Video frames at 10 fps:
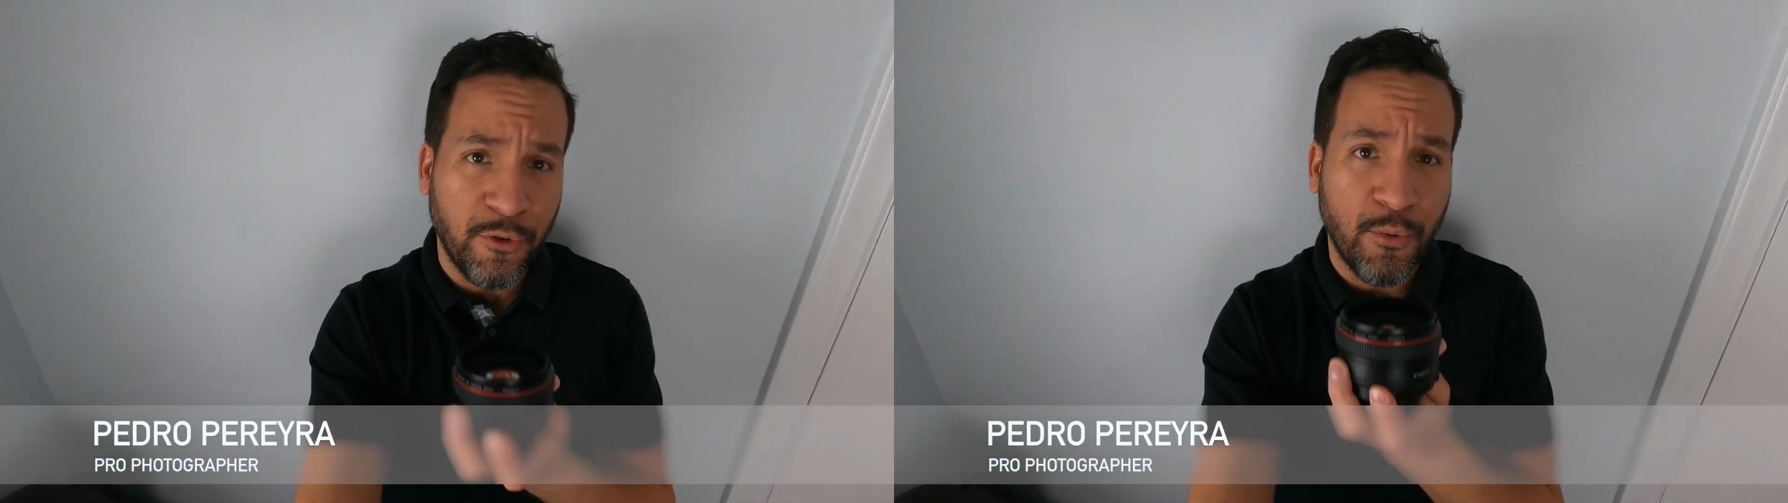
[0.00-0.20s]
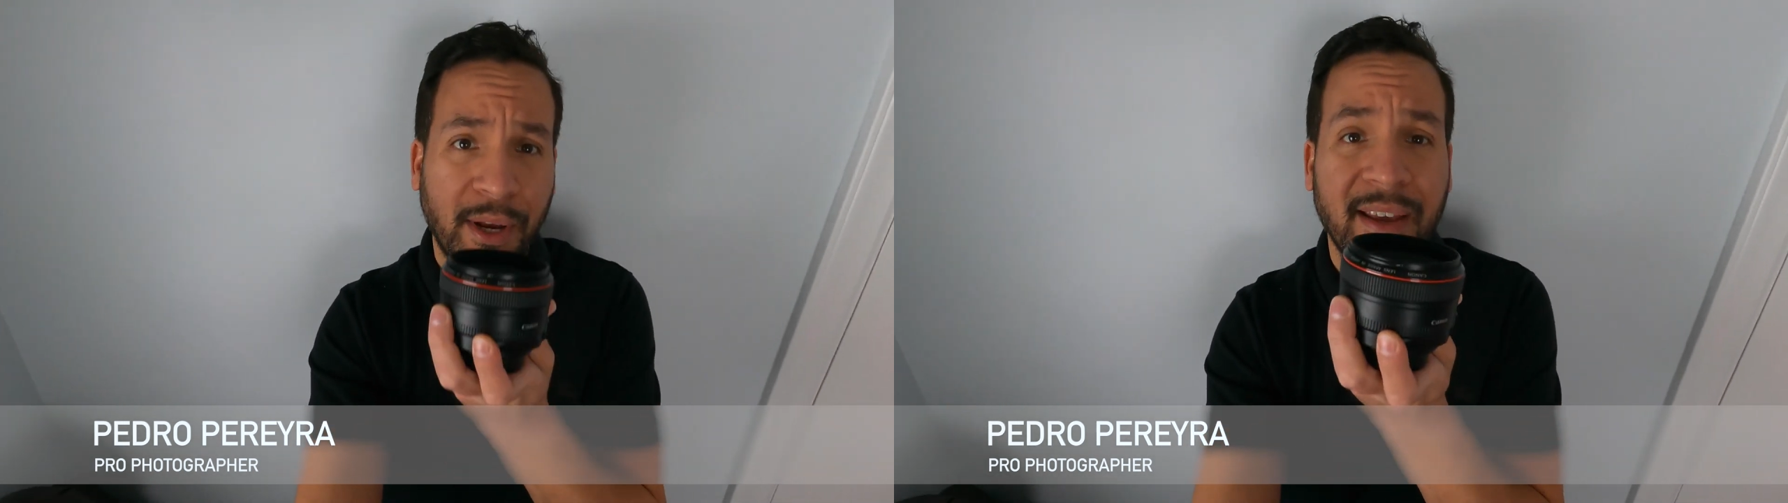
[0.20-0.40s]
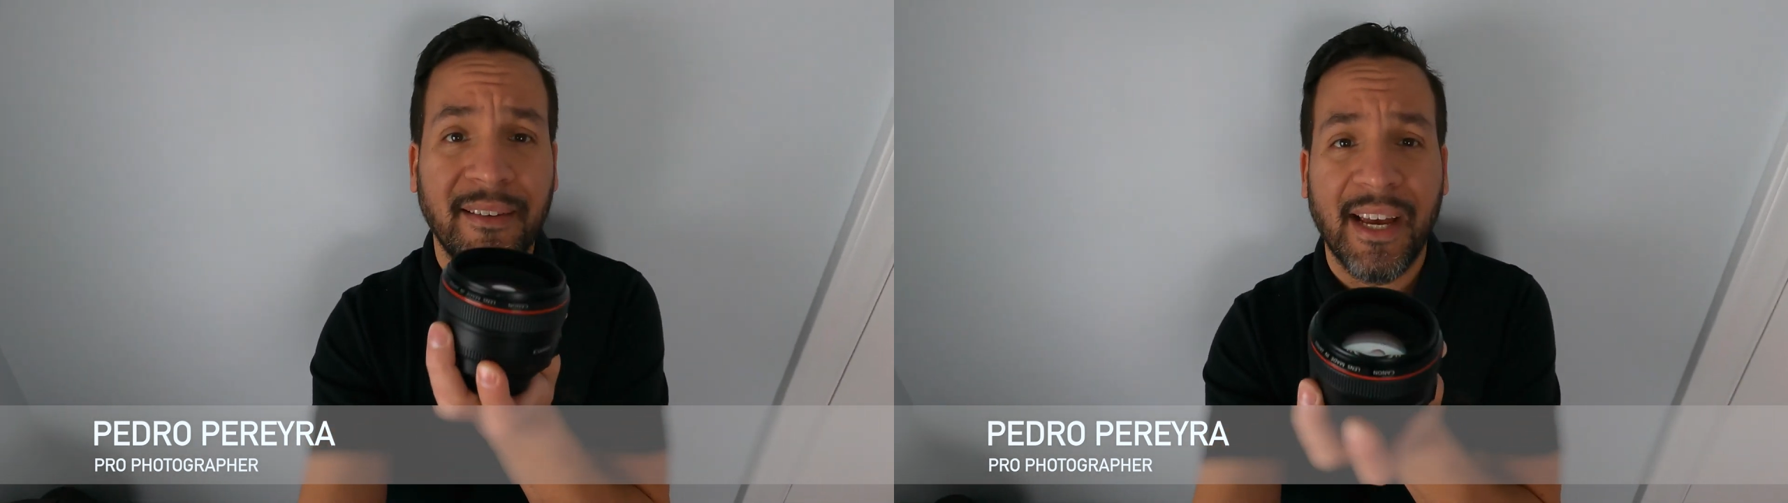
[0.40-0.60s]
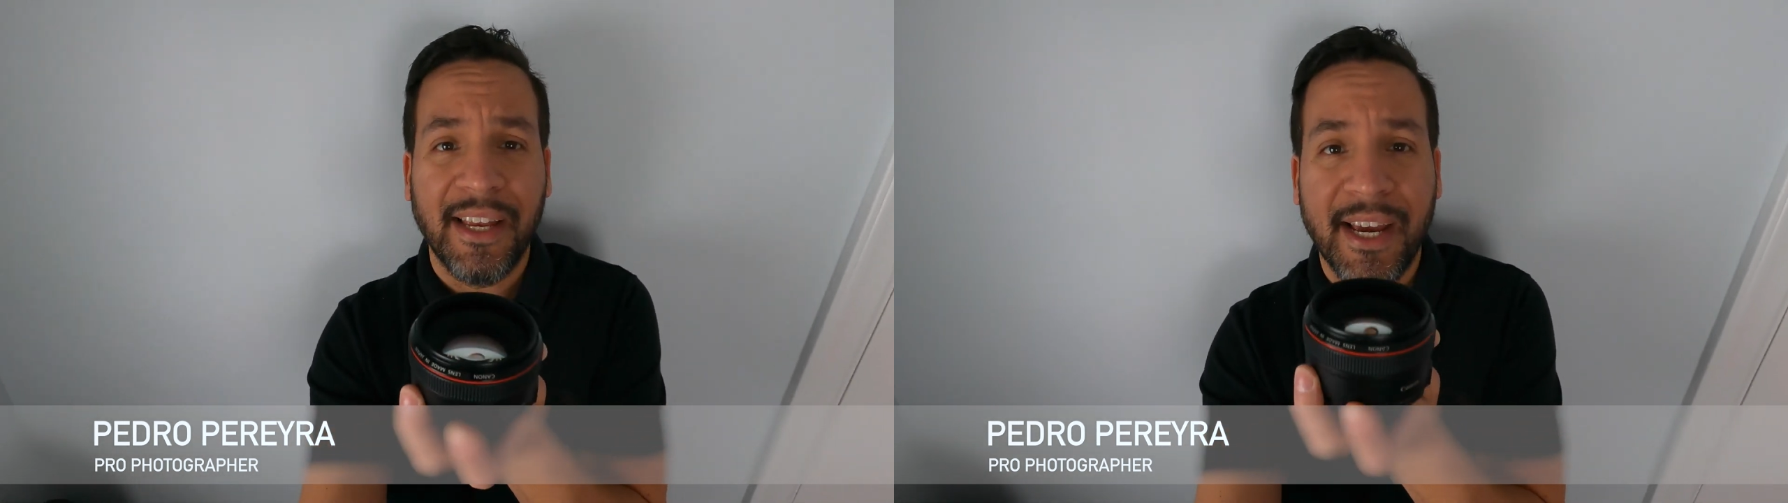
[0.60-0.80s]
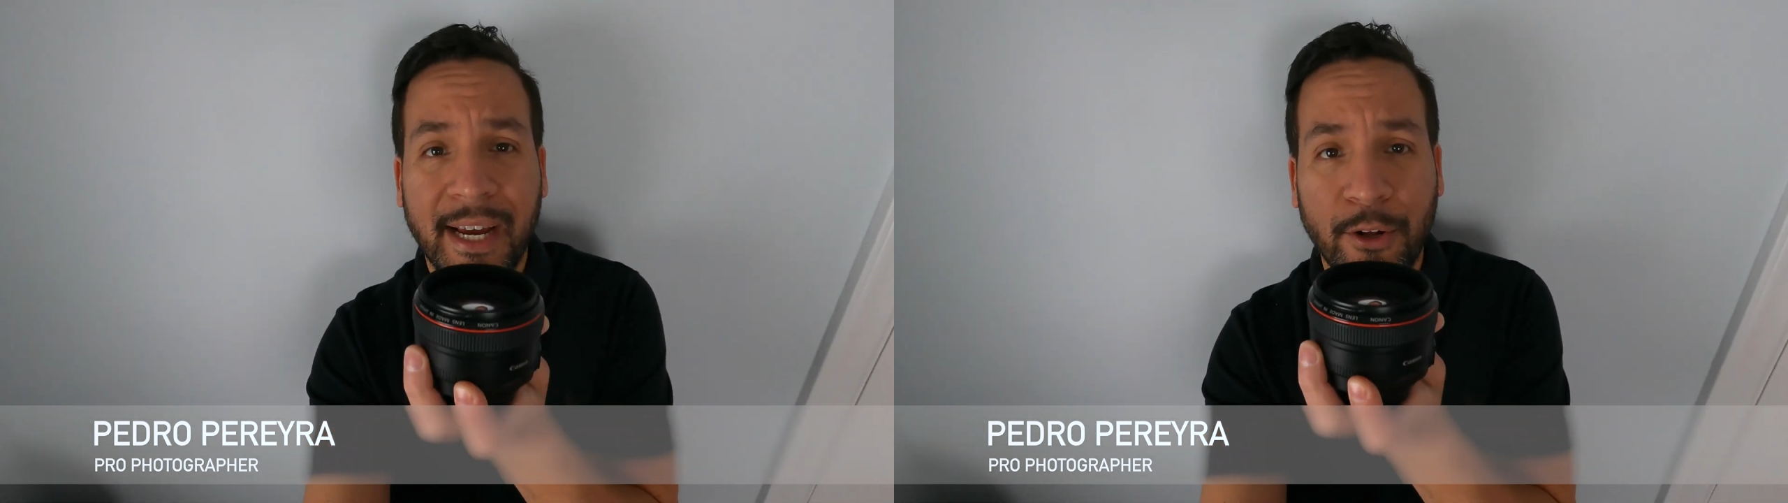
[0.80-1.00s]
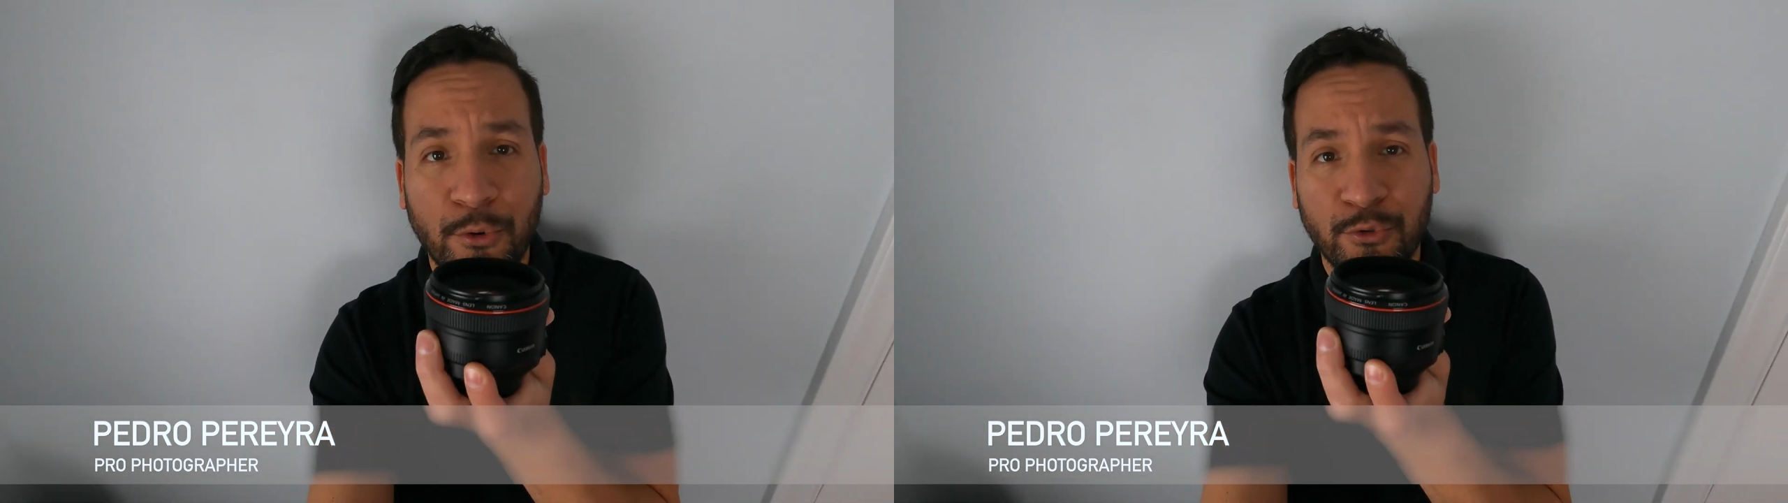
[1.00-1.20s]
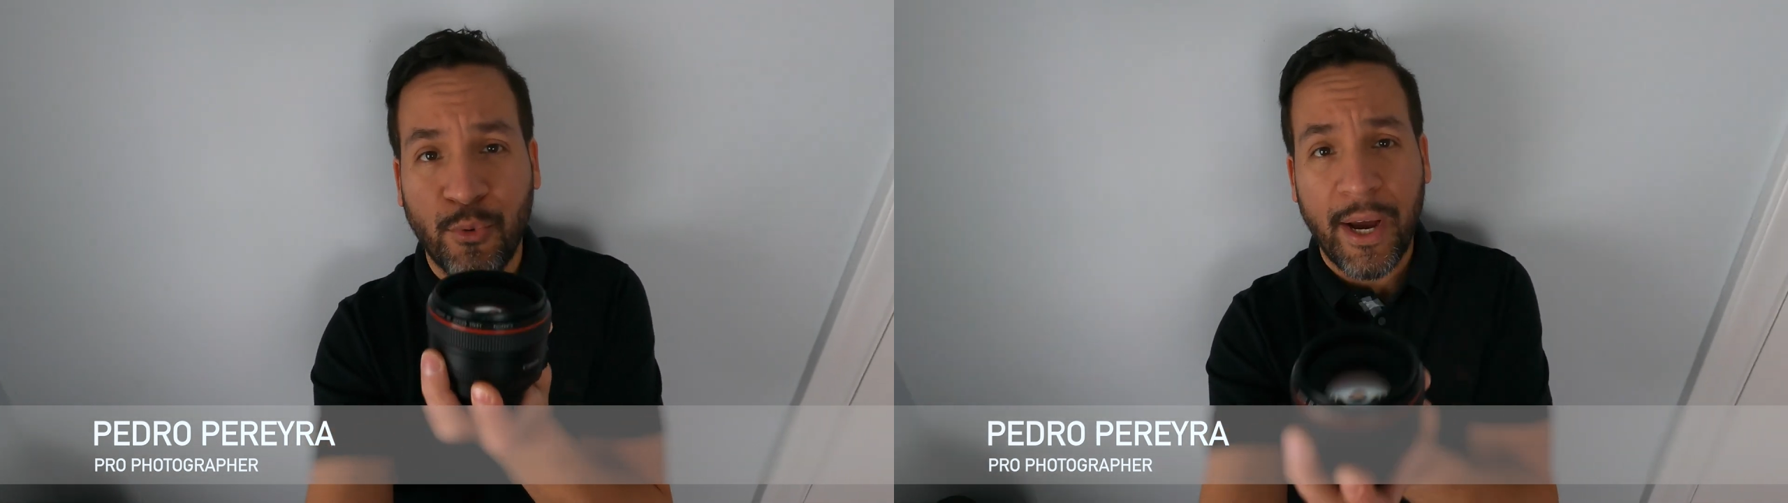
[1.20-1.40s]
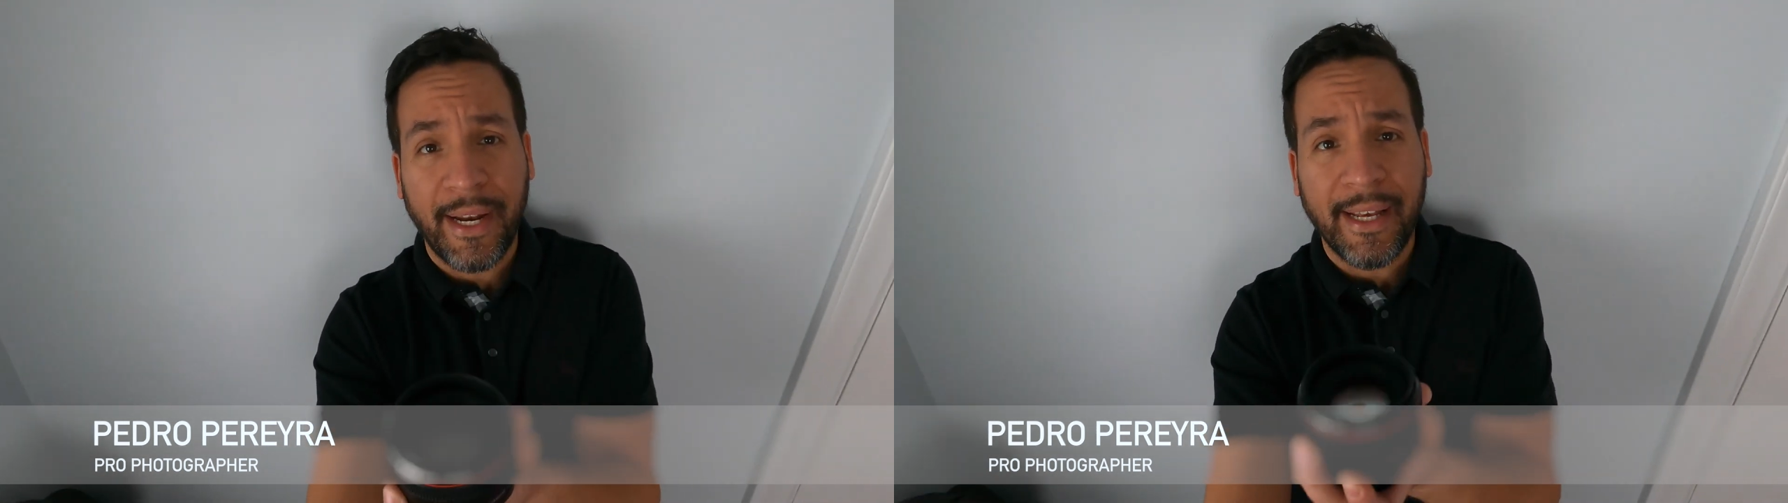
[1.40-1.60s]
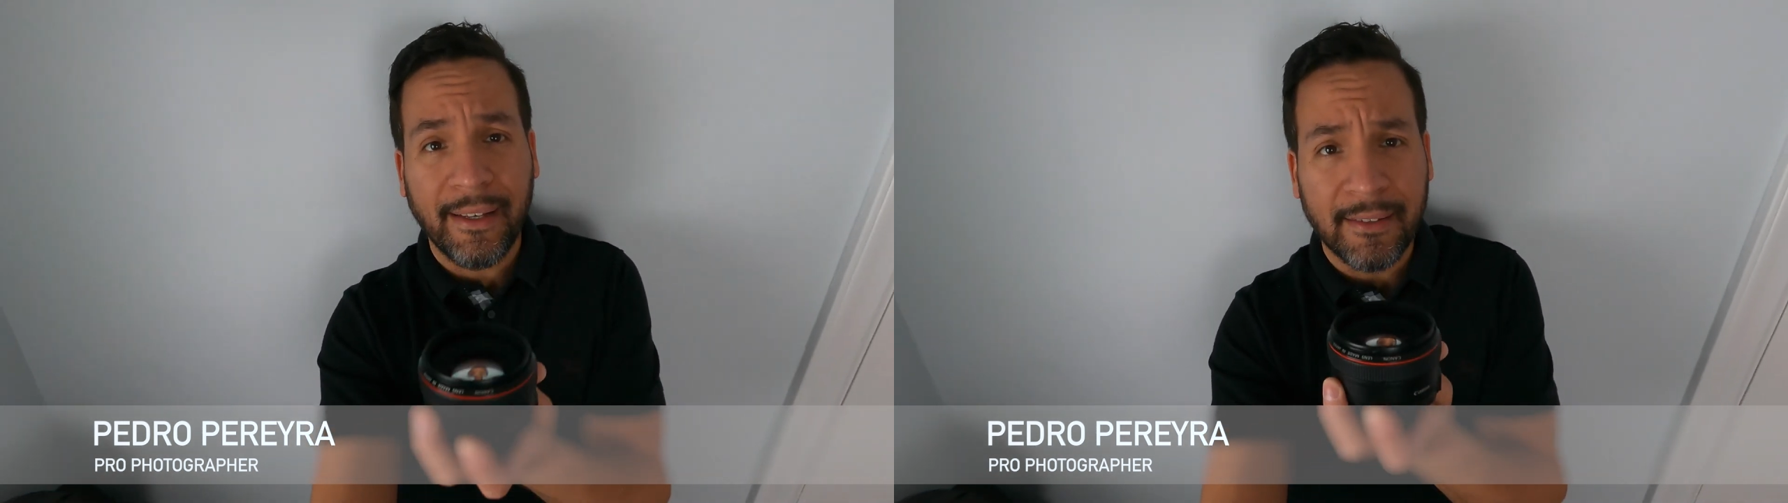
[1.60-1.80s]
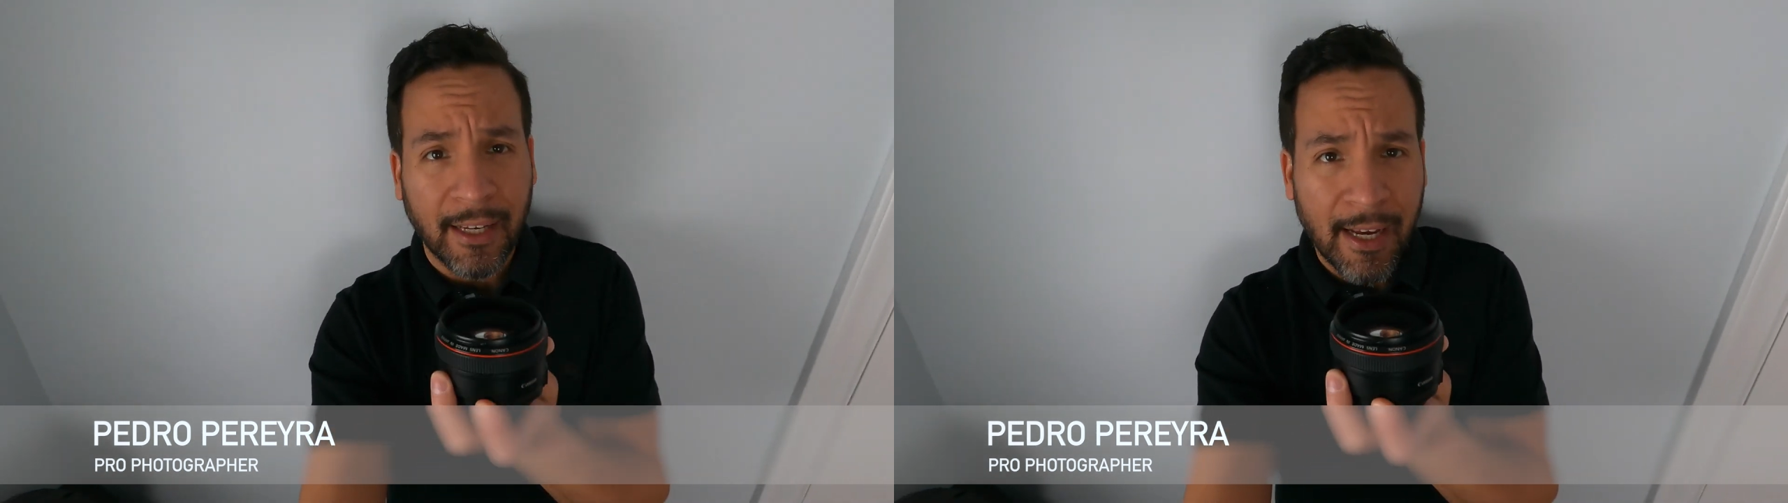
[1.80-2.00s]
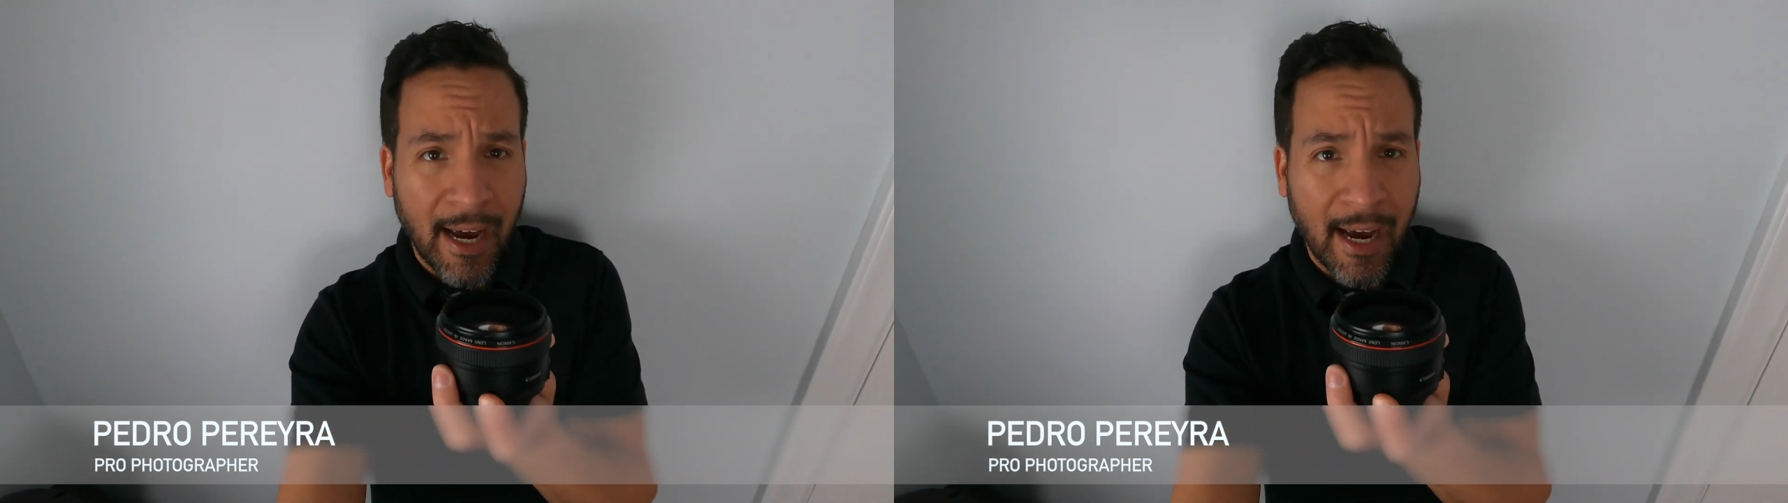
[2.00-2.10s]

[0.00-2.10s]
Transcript: doing quinceañeros, weddings,